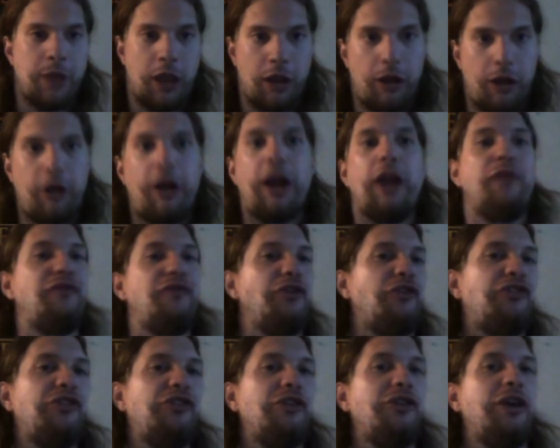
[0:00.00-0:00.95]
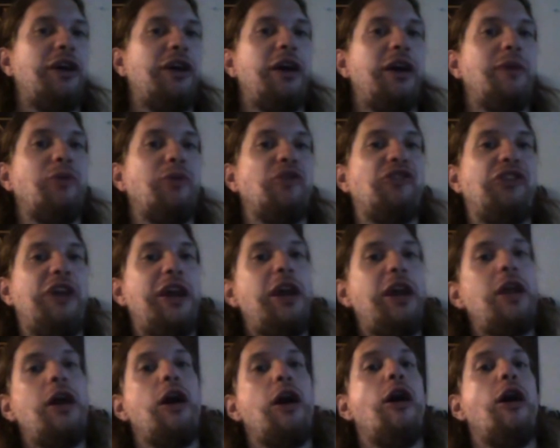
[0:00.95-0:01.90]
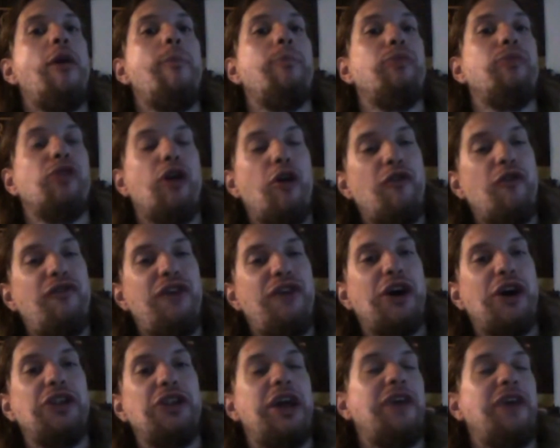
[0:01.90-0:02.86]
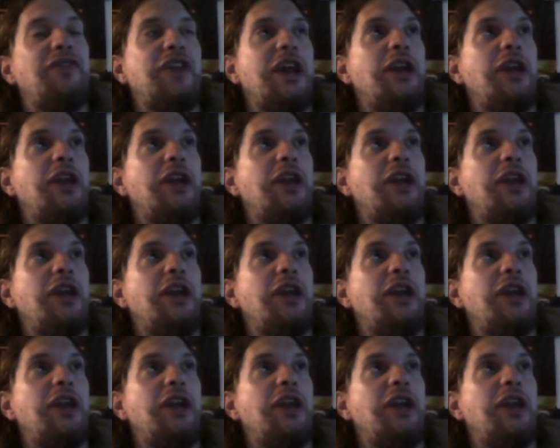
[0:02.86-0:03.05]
Alright, if you're still there, I will say it. Blofeld at the